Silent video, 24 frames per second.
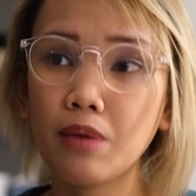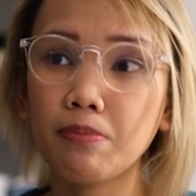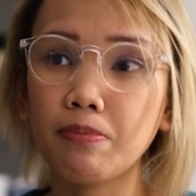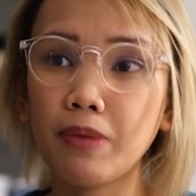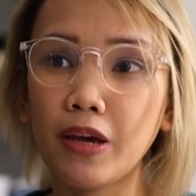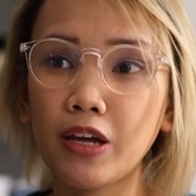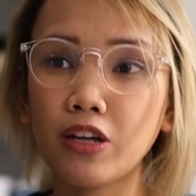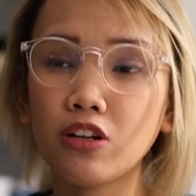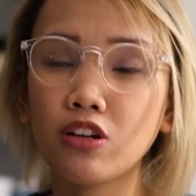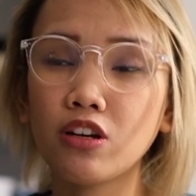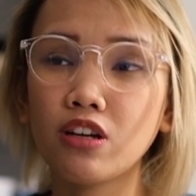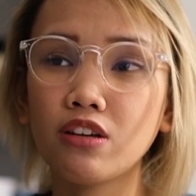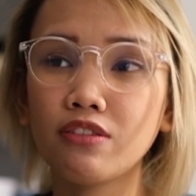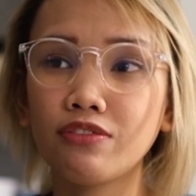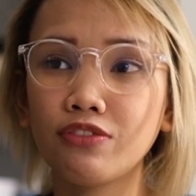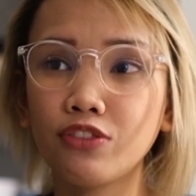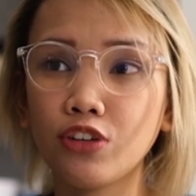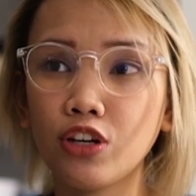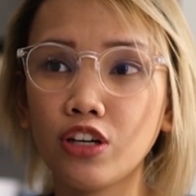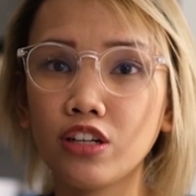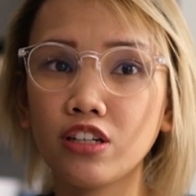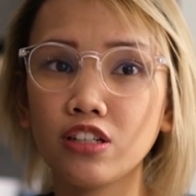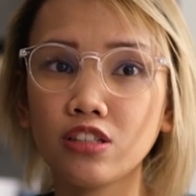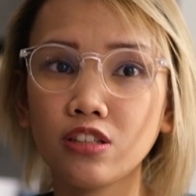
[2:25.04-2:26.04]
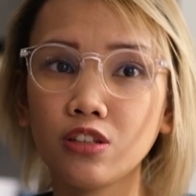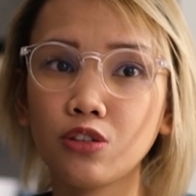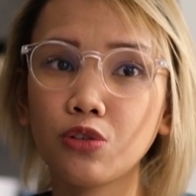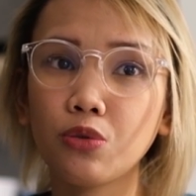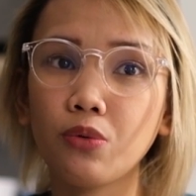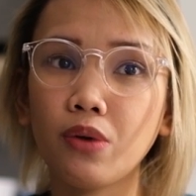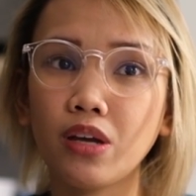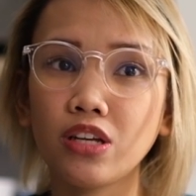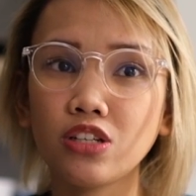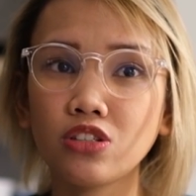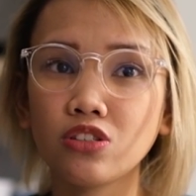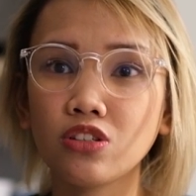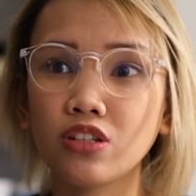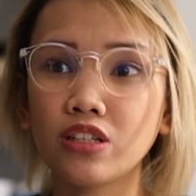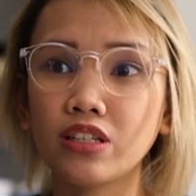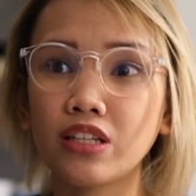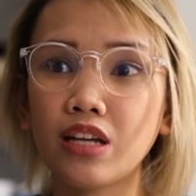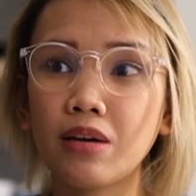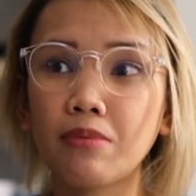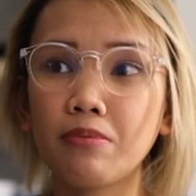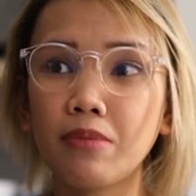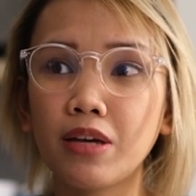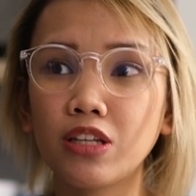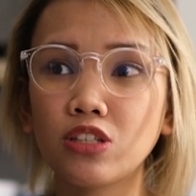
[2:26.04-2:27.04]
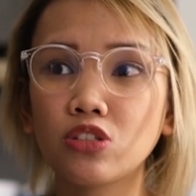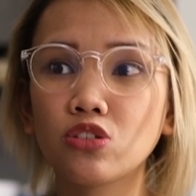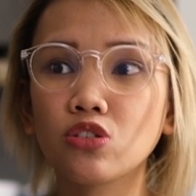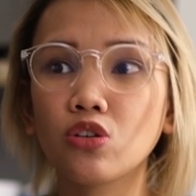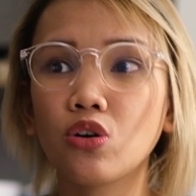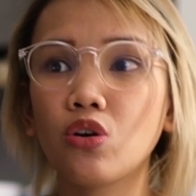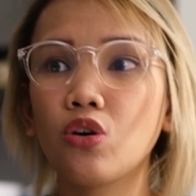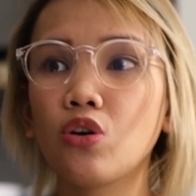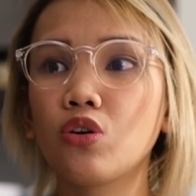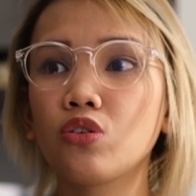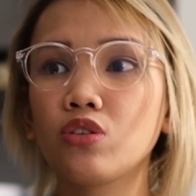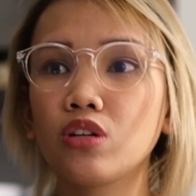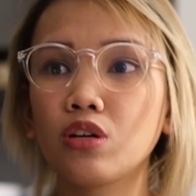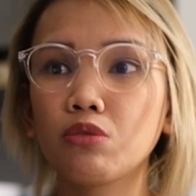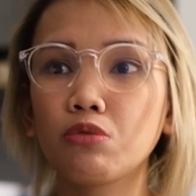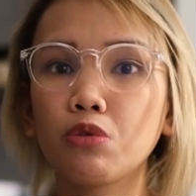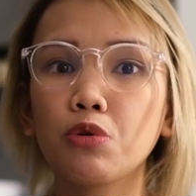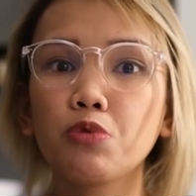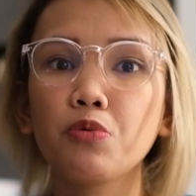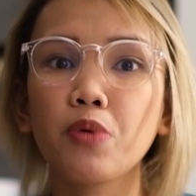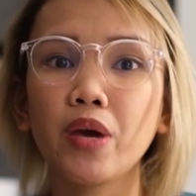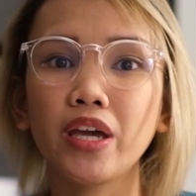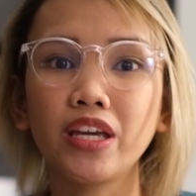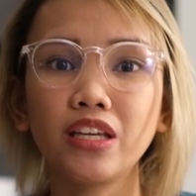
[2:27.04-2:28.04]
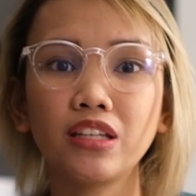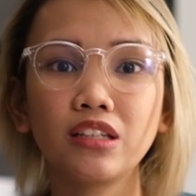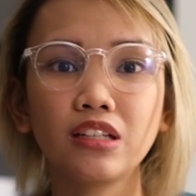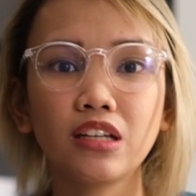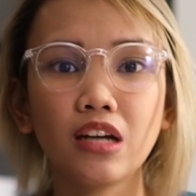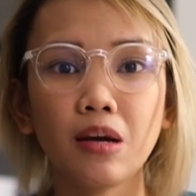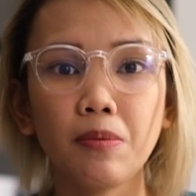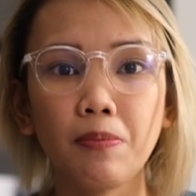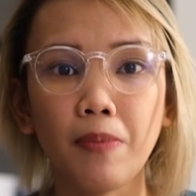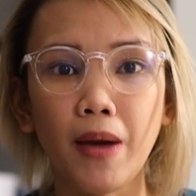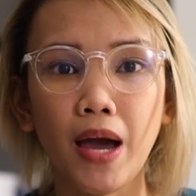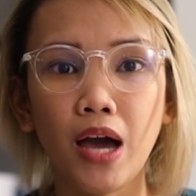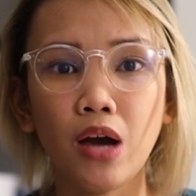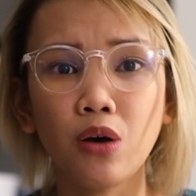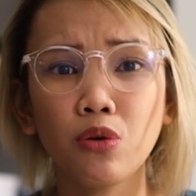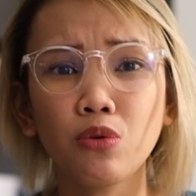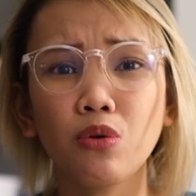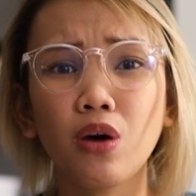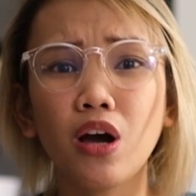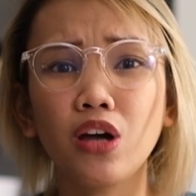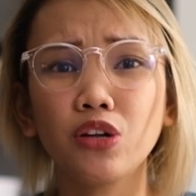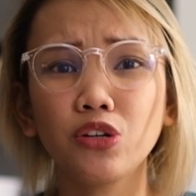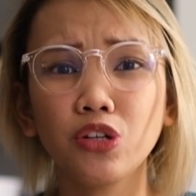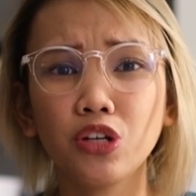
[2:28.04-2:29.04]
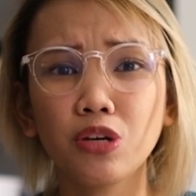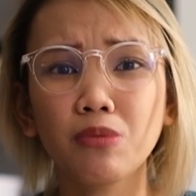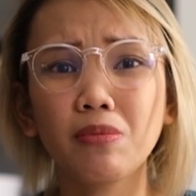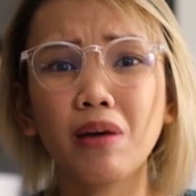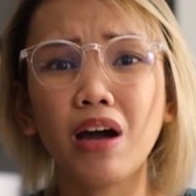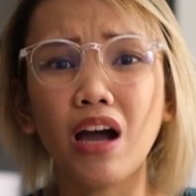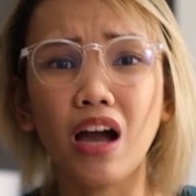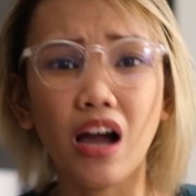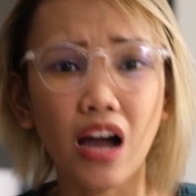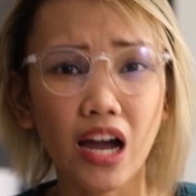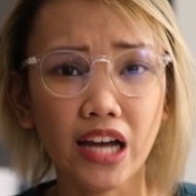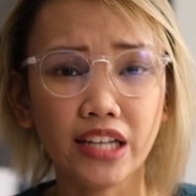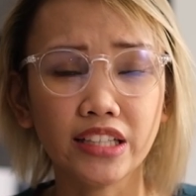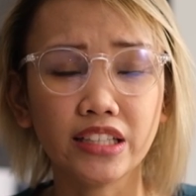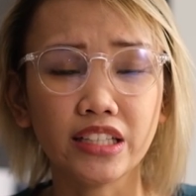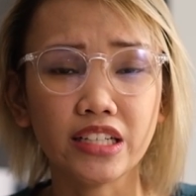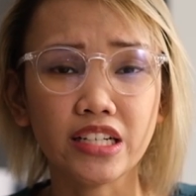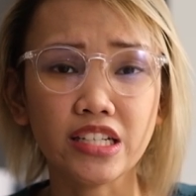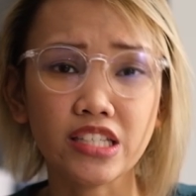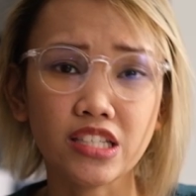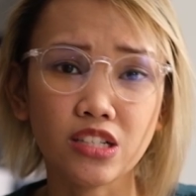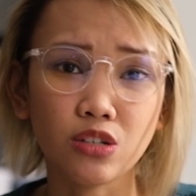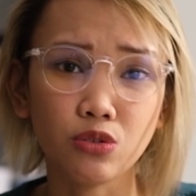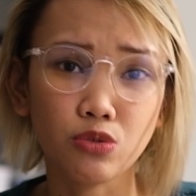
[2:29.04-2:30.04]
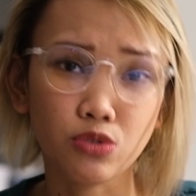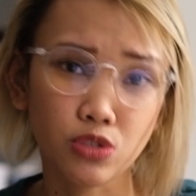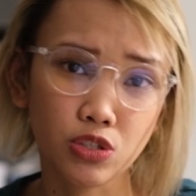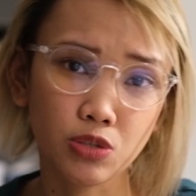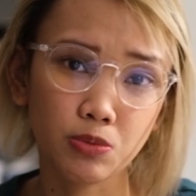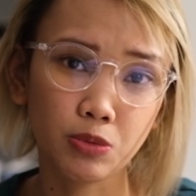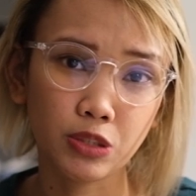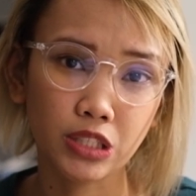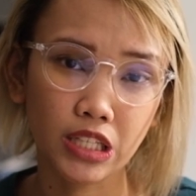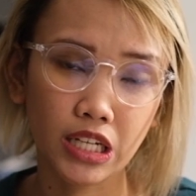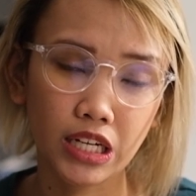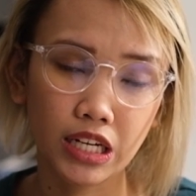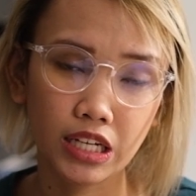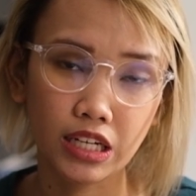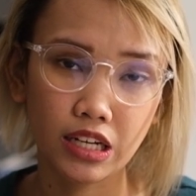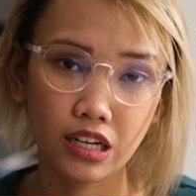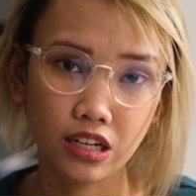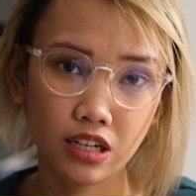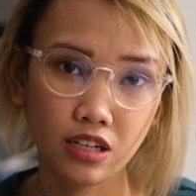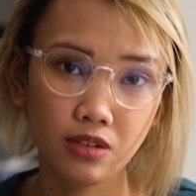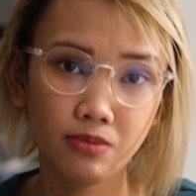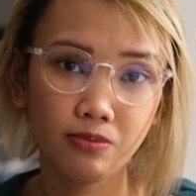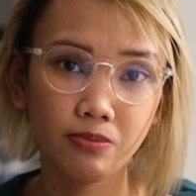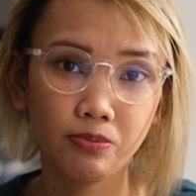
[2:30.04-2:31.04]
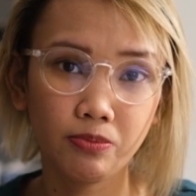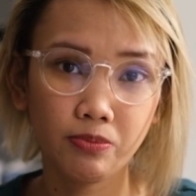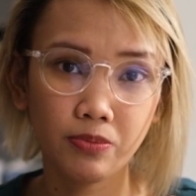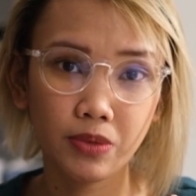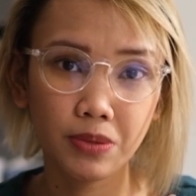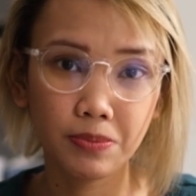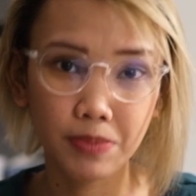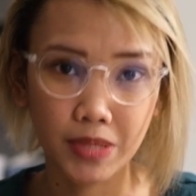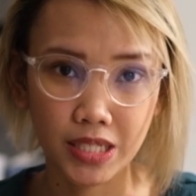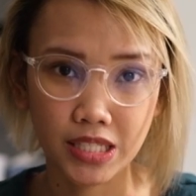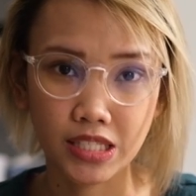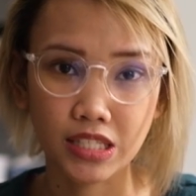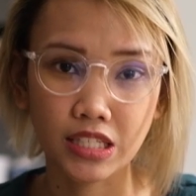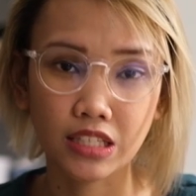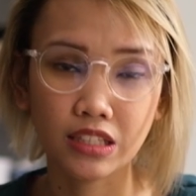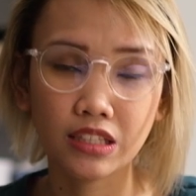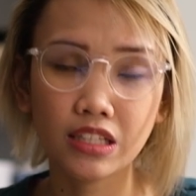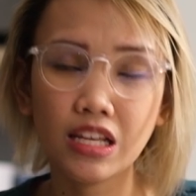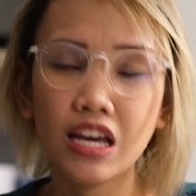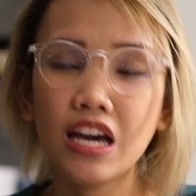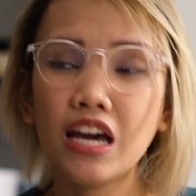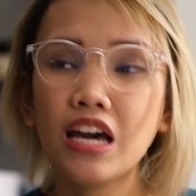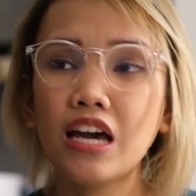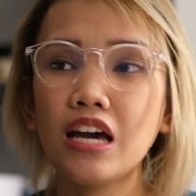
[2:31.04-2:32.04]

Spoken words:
Pero if you're in a situation na medyo nag-weigh-in ka pa kung ano yung mga countries na gusto mo talagang i-visit,